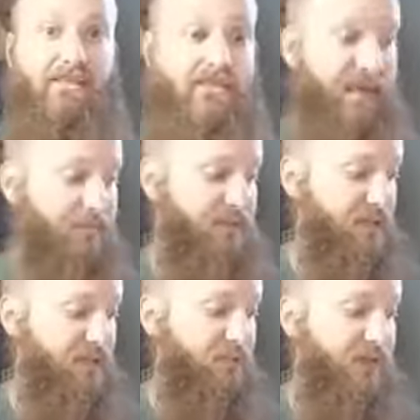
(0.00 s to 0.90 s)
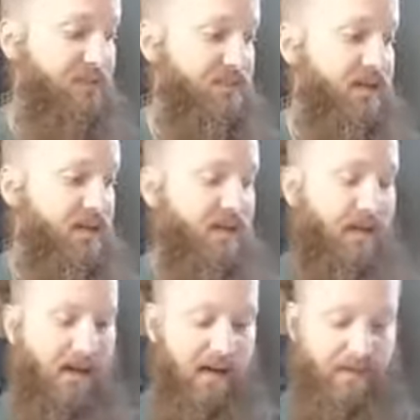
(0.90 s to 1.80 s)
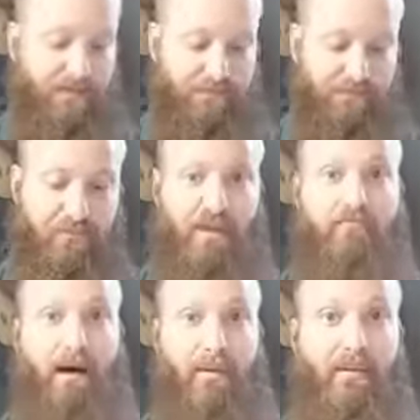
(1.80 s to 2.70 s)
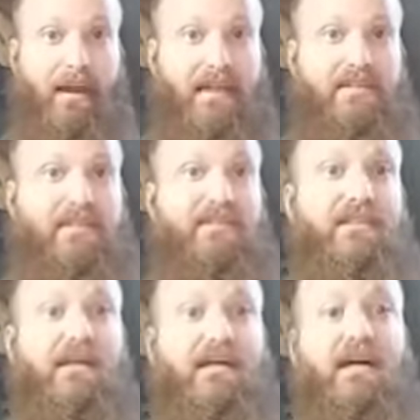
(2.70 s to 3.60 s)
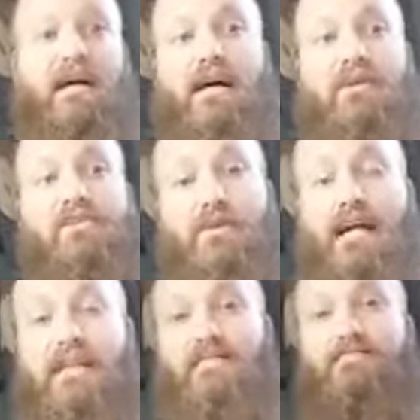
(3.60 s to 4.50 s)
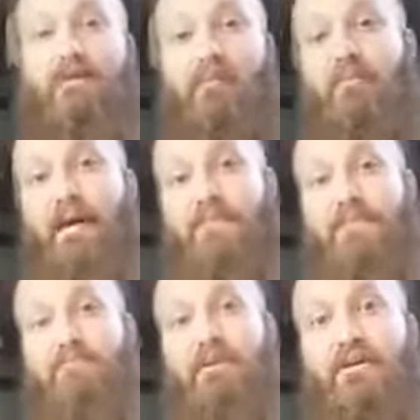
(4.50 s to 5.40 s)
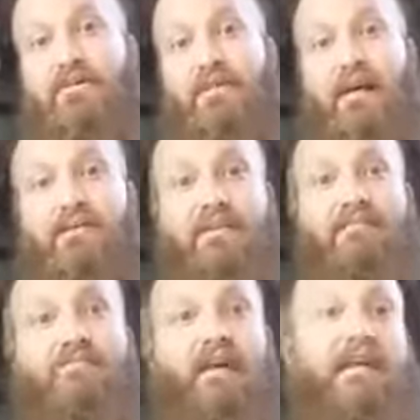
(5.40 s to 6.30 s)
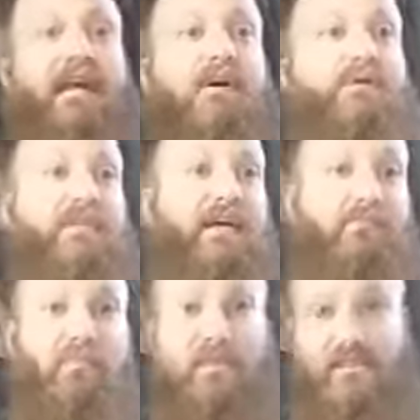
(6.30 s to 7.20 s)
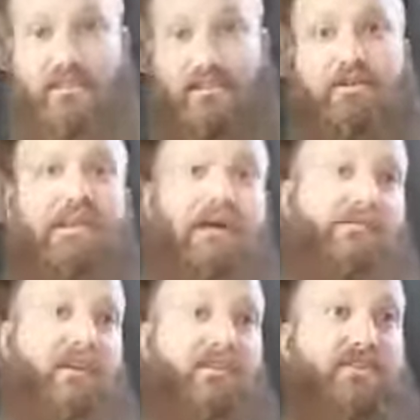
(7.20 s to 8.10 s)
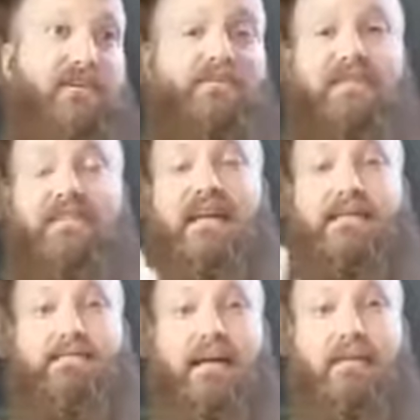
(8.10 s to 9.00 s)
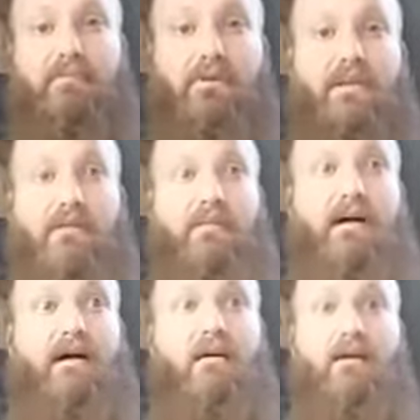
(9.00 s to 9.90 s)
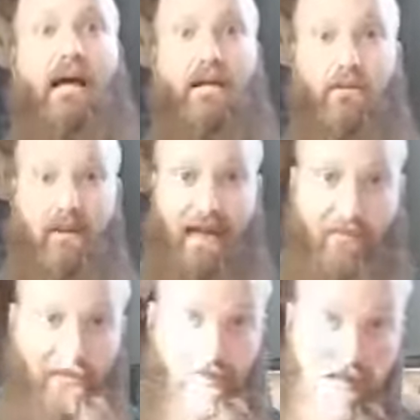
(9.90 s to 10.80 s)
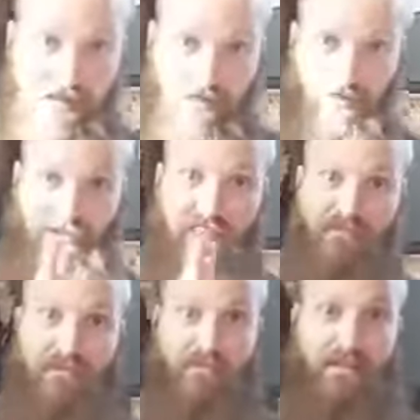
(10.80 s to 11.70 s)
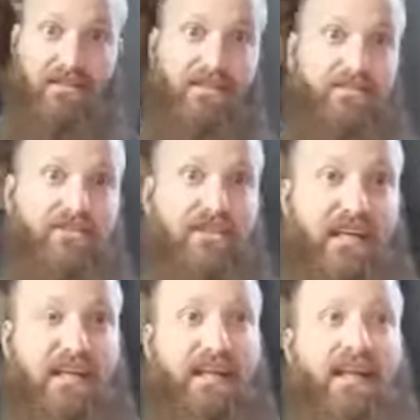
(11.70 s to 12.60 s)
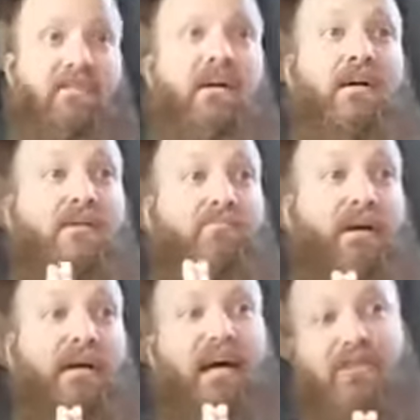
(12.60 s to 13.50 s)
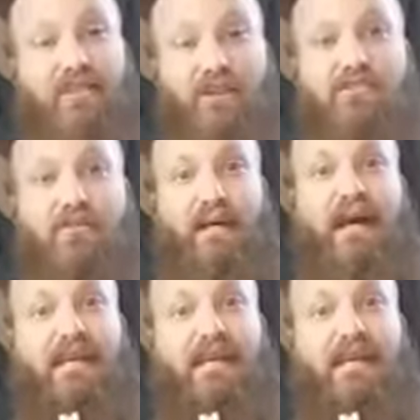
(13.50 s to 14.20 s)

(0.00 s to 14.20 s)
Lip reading: Labs. He writes The Puppet Master. So lots of Puppet Master books out right now with him. Plus he's doing a lot of other stuff. He's got The Black Beauty coming out on Halloween Comic Fest. So definitely make certain you check that out. But I felt so bad.